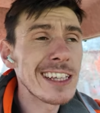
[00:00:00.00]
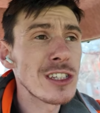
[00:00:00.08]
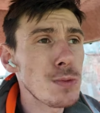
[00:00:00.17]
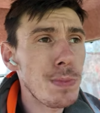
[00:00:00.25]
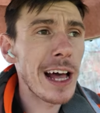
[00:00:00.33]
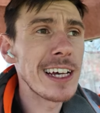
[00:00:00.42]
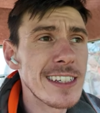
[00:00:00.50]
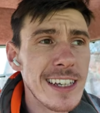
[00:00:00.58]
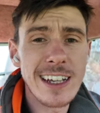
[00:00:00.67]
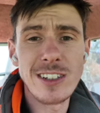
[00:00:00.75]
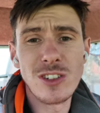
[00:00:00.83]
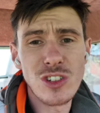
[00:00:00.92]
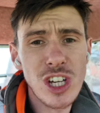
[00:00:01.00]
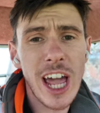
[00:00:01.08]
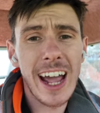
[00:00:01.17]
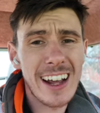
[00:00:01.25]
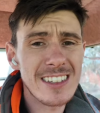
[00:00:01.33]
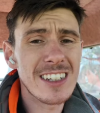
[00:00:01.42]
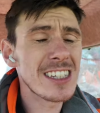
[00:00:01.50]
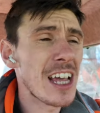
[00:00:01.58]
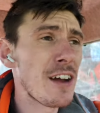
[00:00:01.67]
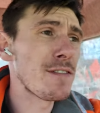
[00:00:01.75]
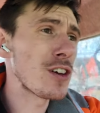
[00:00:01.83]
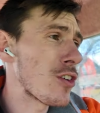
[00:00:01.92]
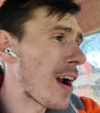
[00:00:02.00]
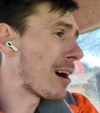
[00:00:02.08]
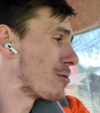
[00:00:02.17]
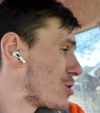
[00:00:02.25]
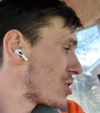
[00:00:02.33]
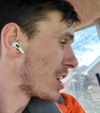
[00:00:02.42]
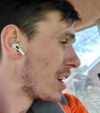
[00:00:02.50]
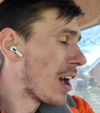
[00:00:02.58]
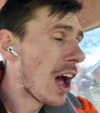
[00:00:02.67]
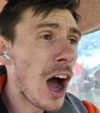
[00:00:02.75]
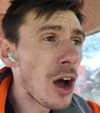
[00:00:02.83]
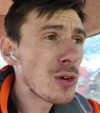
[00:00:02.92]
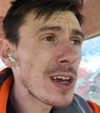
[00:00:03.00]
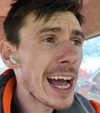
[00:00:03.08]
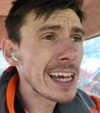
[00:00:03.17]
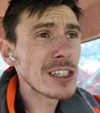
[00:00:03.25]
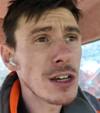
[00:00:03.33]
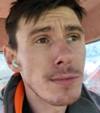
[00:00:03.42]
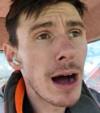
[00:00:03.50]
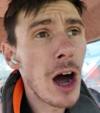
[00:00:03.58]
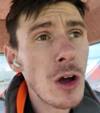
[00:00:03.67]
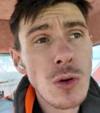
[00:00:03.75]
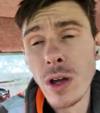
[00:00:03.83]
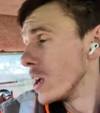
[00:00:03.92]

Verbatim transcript: into places and check to see if the ground's okay to mow.